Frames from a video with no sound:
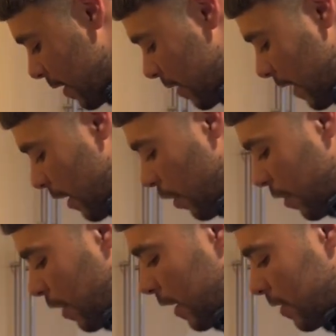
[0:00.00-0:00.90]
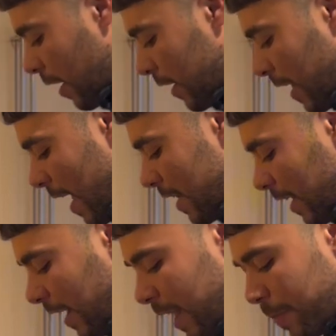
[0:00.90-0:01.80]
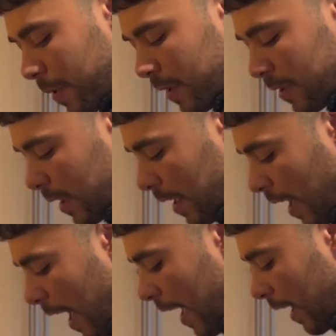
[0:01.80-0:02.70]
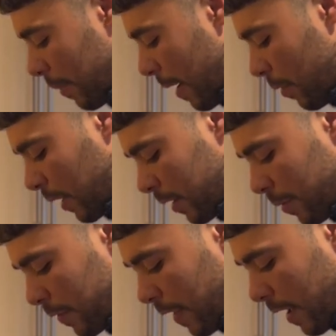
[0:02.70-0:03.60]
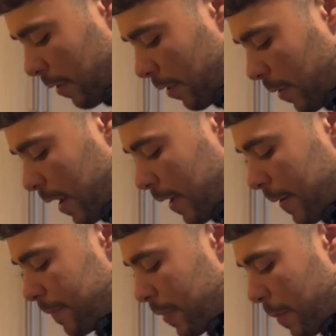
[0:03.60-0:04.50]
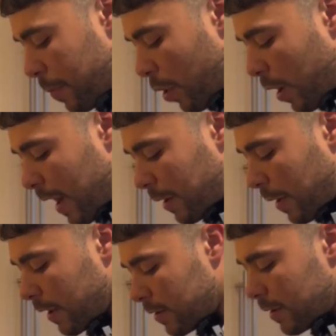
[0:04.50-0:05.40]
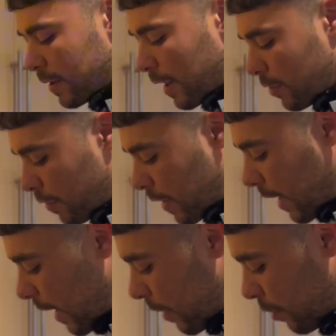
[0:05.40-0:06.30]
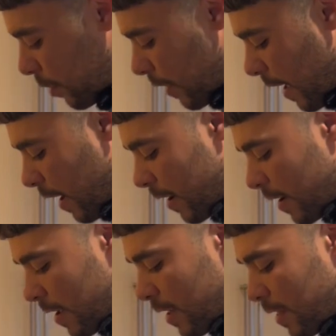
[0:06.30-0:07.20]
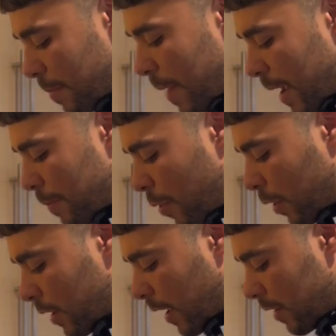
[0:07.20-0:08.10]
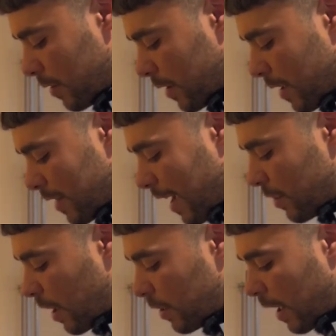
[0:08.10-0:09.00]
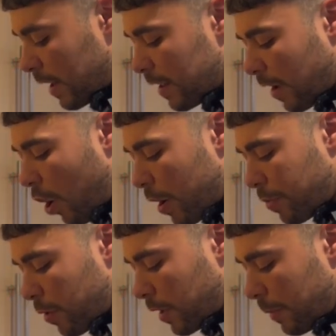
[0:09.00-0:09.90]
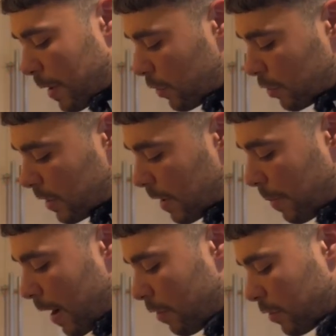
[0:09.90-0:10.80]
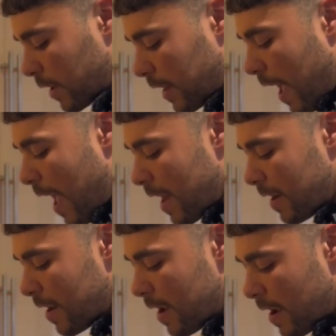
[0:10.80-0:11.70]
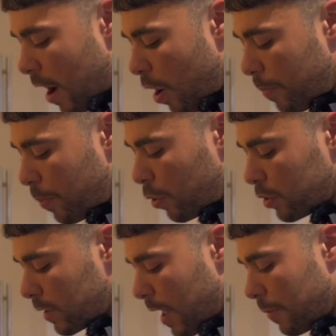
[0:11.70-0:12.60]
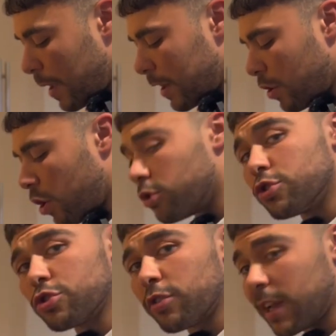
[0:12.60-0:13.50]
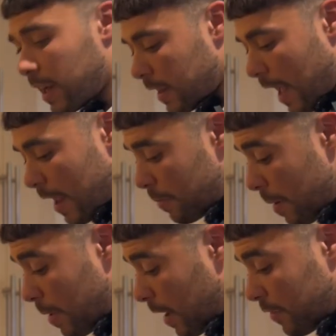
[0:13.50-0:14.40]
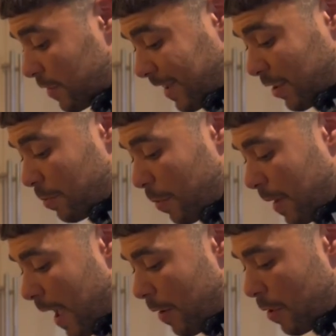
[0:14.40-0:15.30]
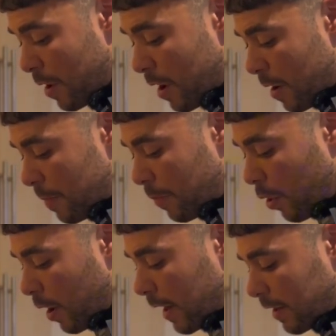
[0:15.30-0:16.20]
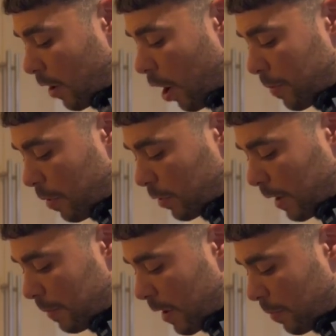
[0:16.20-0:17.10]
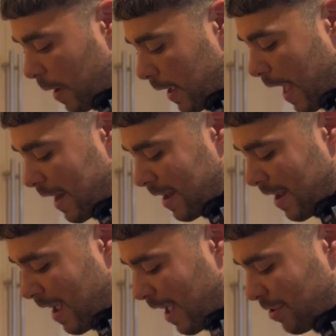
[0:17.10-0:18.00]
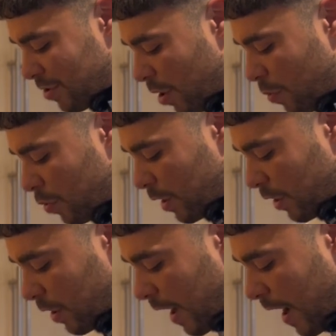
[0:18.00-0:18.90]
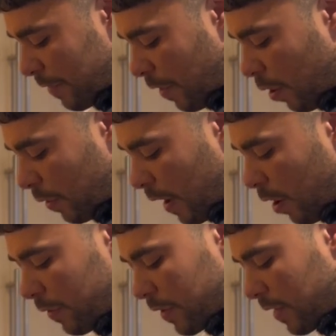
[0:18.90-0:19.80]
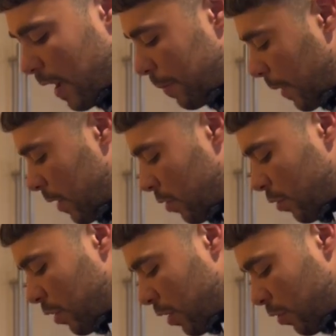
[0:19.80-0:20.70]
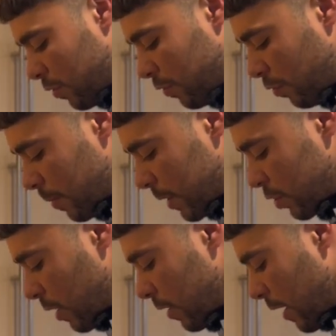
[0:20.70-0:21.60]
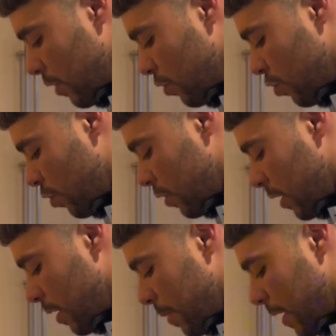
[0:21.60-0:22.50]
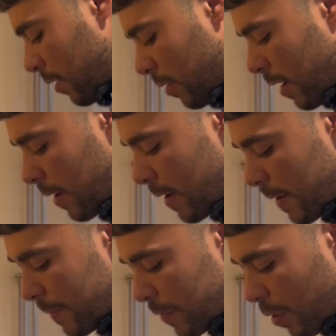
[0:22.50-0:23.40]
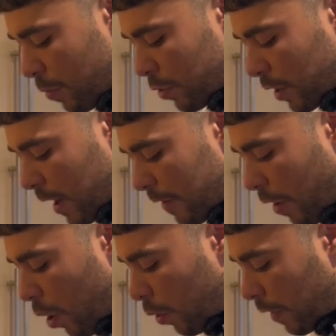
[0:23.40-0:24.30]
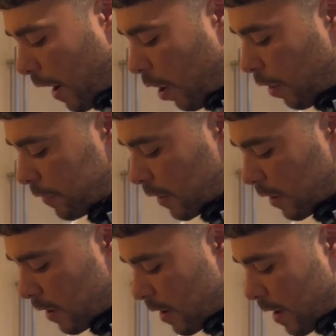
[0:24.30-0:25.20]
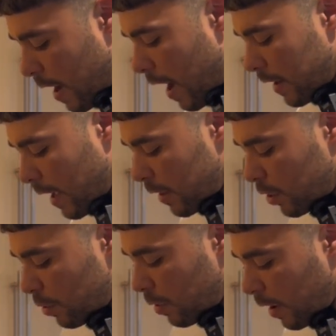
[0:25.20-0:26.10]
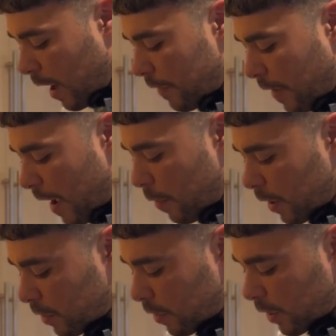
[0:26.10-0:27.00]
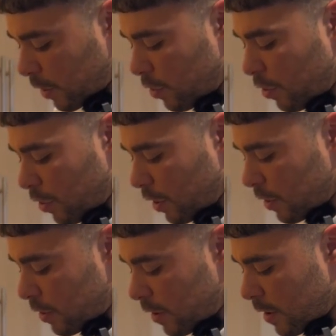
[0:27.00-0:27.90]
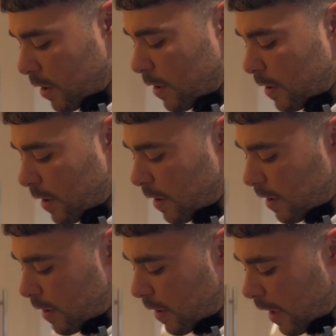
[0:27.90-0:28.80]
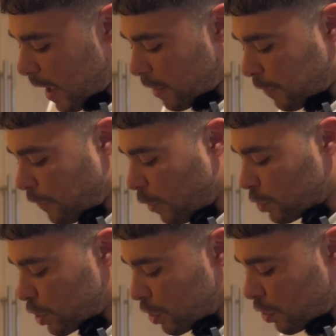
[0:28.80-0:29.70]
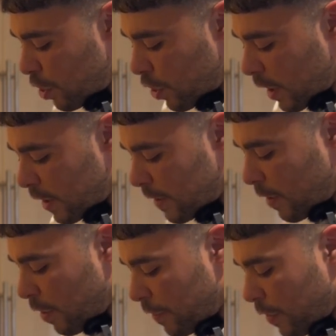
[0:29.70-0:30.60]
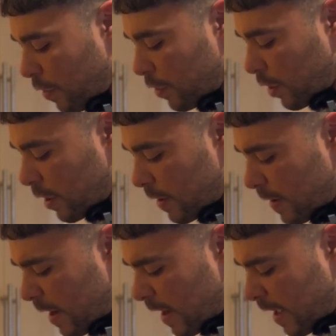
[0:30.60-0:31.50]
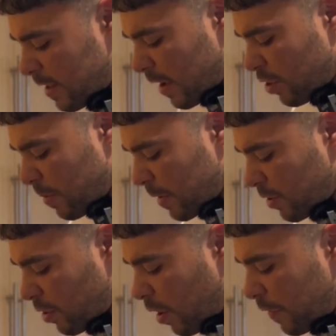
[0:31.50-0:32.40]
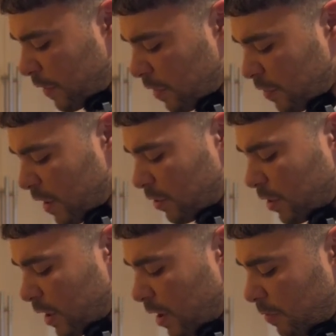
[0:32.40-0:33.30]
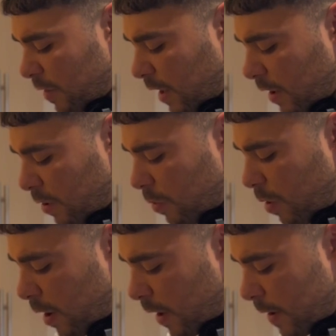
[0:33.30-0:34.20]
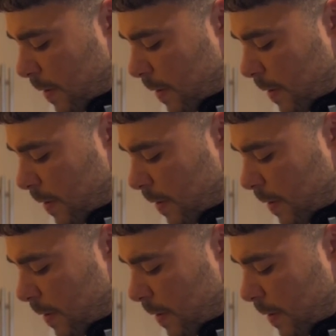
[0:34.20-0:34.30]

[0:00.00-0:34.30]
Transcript: They're not things that I tend to keep hanging about. I need to move that out of the way. But anyways, that's not really here nor there. The main point is that it is a high protein meal. You'll see the macros at the end. I'll put them either on screen at the end. Maybe I'll even stick them up now. But it is a high protein meal. But again, it's not one that you're going to have all that often. That piece of onion looks rubbish, so that's getting chucked in the as well. It's not one you're going to have all that often. And yeah, do not laugh at how I decide to cut onions. It's functional cutting of the onion. And it is actually a bit soft, this red onion. I don't really know why.